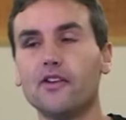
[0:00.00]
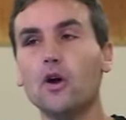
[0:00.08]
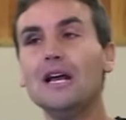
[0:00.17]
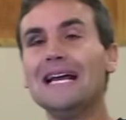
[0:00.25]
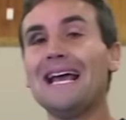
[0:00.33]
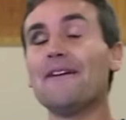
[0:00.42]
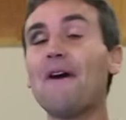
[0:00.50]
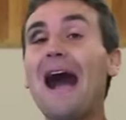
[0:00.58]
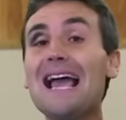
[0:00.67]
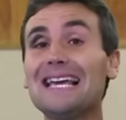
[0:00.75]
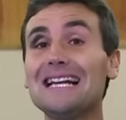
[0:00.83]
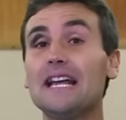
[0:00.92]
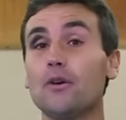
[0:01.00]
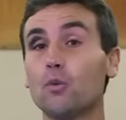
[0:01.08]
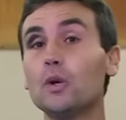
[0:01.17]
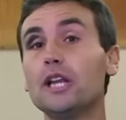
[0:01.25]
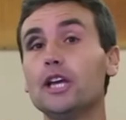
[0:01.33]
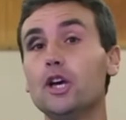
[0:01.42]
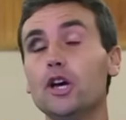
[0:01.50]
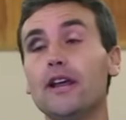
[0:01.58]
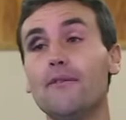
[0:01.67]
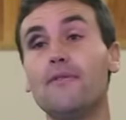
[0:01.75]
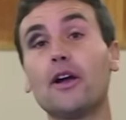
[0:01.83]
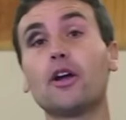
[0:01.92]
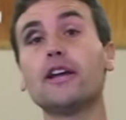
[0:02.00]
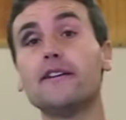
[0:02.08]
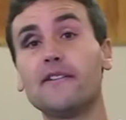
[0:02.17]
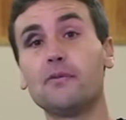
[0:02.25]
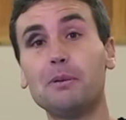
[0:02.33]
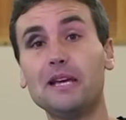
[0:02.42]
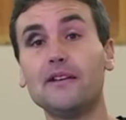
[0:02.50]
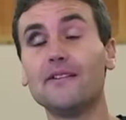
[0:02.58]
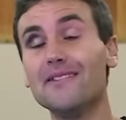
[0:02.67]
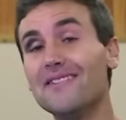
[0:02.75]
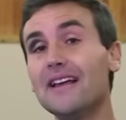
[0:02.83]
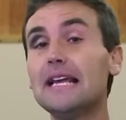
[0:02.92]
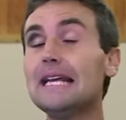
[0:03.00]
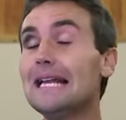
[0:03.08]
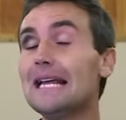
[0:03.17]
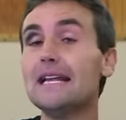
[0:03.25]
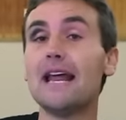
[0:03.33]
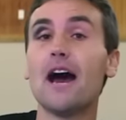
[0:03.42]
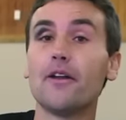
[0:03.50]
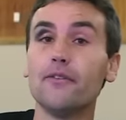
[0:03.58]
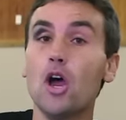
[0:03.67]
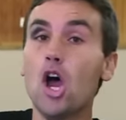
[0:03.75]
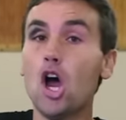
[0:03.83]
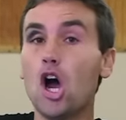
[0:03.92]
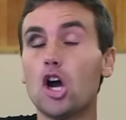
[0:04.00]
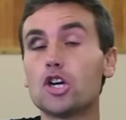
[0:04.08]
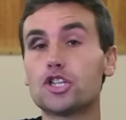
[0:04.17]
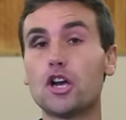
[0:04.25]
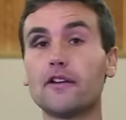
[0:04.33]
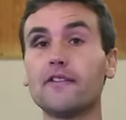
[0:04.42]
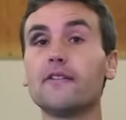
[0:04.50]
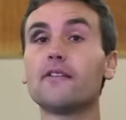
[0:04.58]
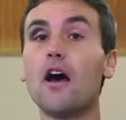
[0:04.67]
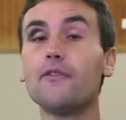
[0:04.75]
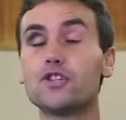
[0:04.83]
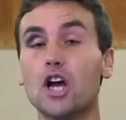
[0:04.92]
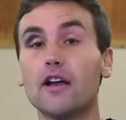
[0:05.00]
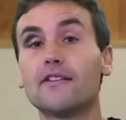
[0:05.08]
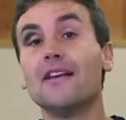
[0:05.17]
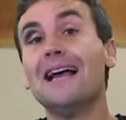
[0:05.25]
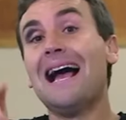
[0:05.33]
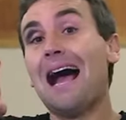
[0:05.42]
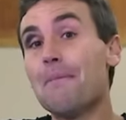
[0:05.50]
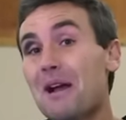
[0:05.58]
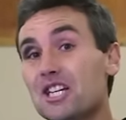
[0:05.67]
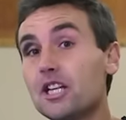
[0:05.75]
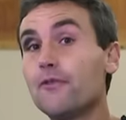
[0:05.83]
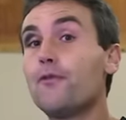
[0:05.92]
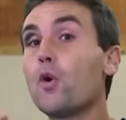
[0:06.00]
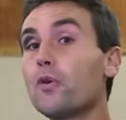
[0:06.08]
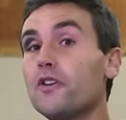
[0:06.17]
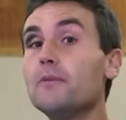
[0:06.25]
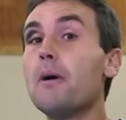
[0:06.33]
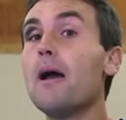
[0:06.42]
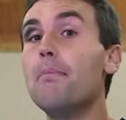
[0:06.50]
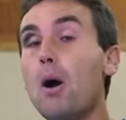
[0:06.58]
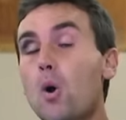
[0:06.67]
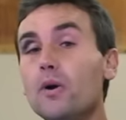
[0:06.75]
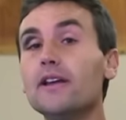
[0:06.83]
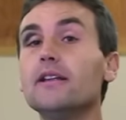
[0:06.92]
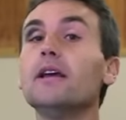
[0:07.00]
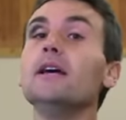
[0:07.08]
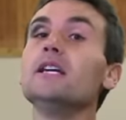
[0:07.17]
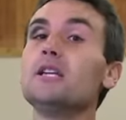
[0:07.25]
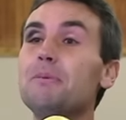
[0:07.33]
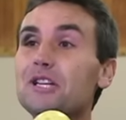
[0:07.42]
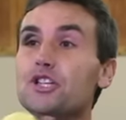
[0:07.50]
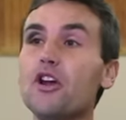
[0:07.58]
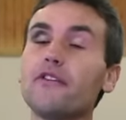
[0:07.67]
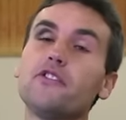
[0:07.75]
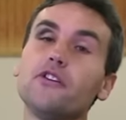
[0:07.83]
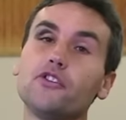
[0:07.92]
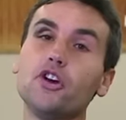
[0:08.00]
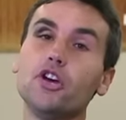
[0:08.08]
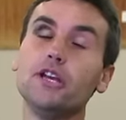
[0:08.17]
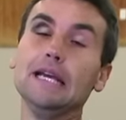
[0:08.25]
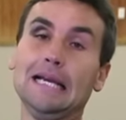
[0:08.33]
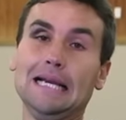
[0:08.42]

So if I can get really good at varying speeds and zigging in and out of hard shots and soft shots, I'm actually forcing my opponent to be just as good